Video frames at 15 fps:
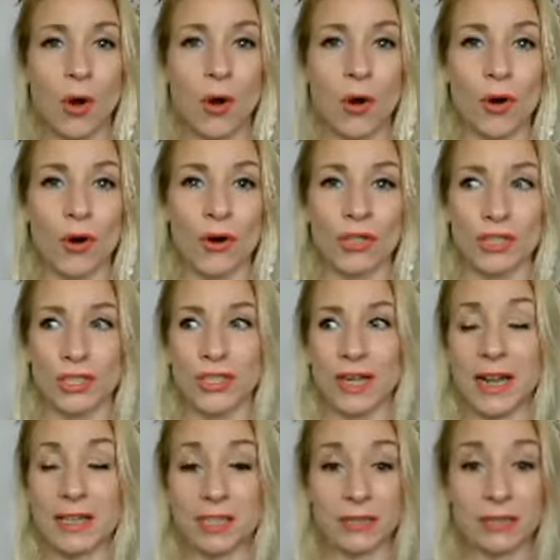or just
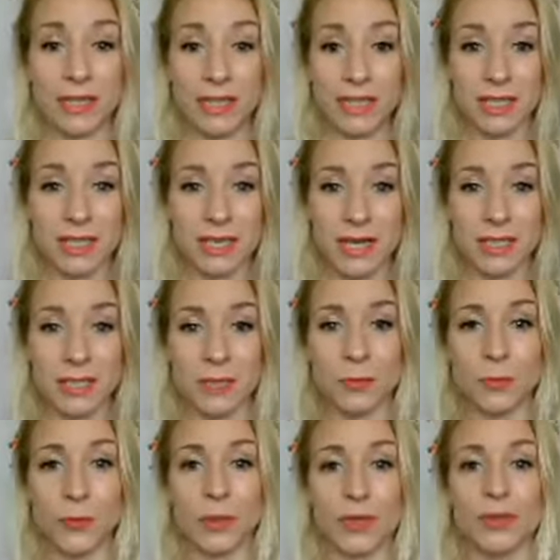entering into the
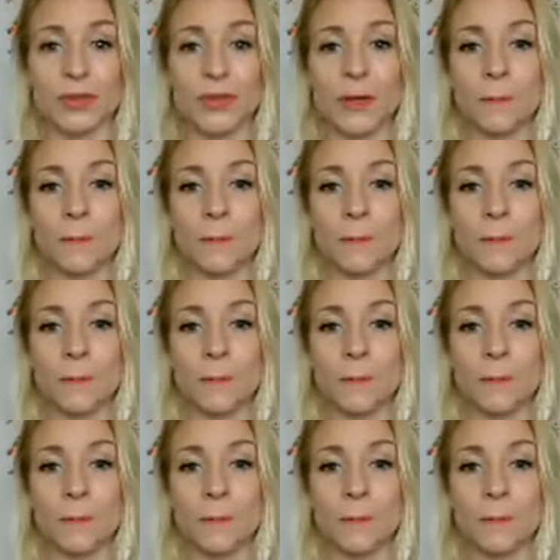dating world.